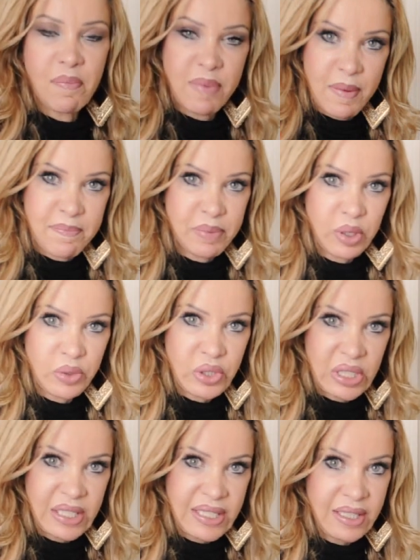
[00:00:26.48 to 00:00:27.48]
But
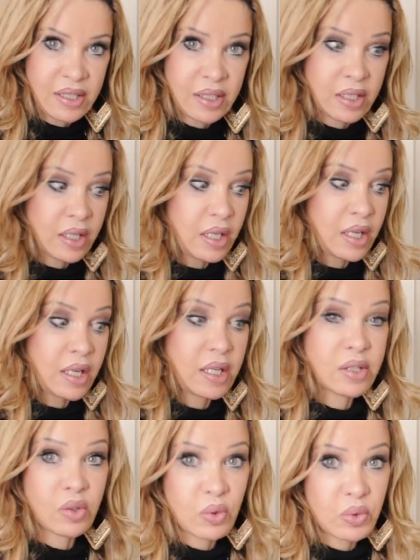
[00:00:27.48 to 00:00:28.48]
beauty
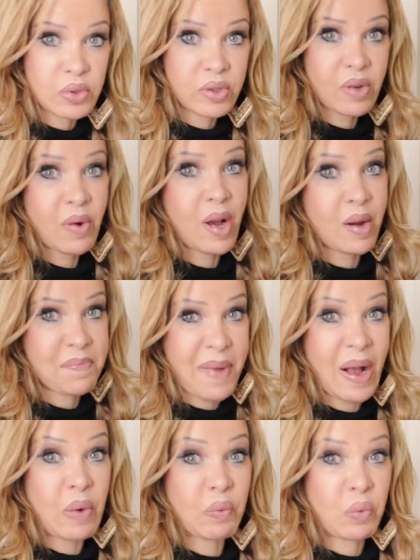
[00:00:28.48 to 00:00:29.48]
is also
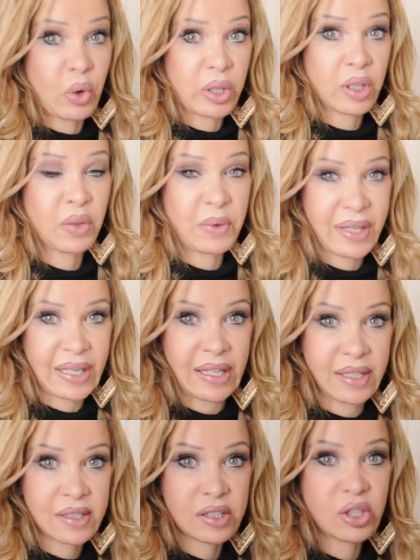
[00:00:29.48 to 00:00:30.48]
about what you eat.